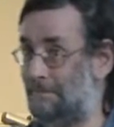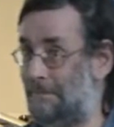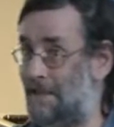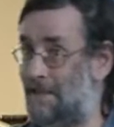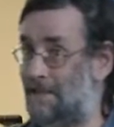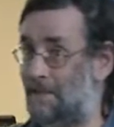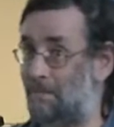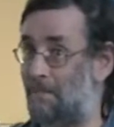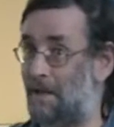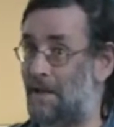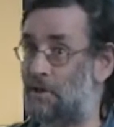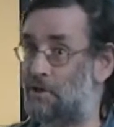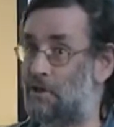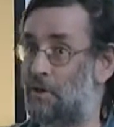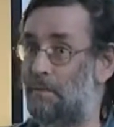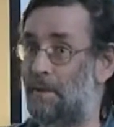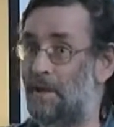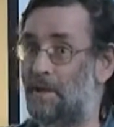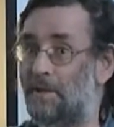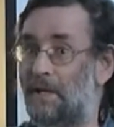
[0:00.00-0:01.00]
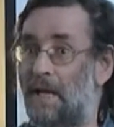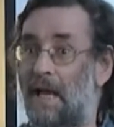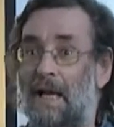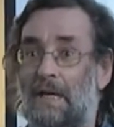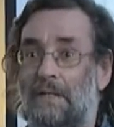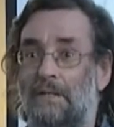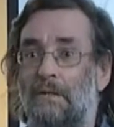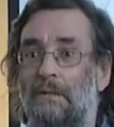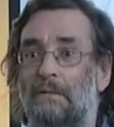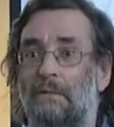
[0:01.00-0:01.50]
is a bit dubious.
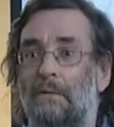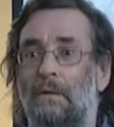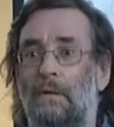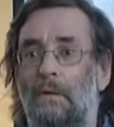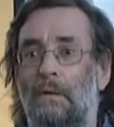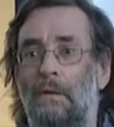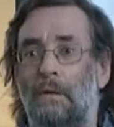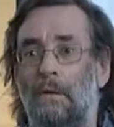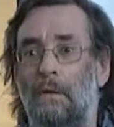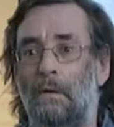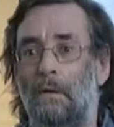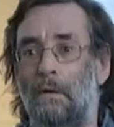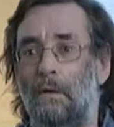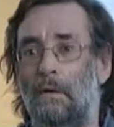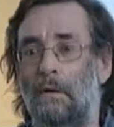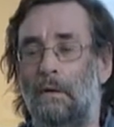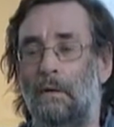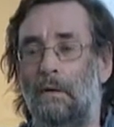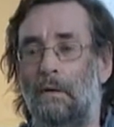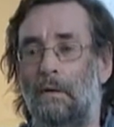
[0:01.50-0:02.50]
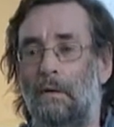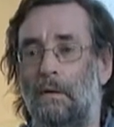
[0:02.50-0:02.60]
Axel. The, the